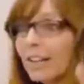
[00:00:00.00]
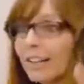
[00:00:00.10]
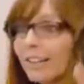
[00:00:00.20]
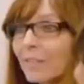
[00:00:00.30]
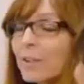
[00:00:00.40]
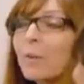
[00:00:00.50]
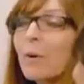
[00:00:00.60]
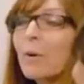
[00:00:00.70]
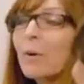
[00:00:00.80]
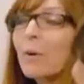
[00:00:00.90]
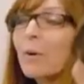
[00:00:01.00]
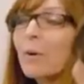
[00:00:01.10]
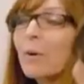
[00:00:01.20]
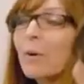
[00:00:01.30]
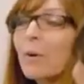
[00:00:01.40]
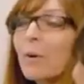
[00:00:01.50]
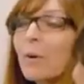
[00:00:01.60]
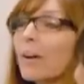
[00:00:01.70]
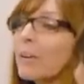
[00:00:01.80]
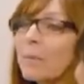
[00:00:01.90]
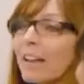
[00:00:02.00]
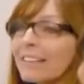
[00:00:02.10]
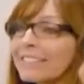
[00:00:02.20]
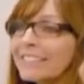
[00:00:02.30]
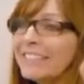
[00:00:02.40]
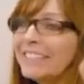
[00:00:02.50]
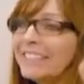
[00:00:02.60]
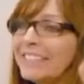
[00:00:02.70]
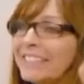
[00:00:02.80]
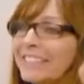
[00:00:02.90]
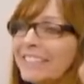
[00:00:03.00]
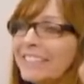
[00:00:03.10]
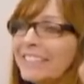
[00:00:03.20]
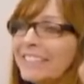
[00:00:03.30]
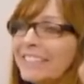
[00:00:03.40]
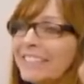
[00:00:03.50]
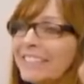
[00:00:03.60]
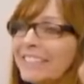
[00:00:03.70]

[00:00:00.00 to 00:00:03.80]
No words are spoken by the person on screen.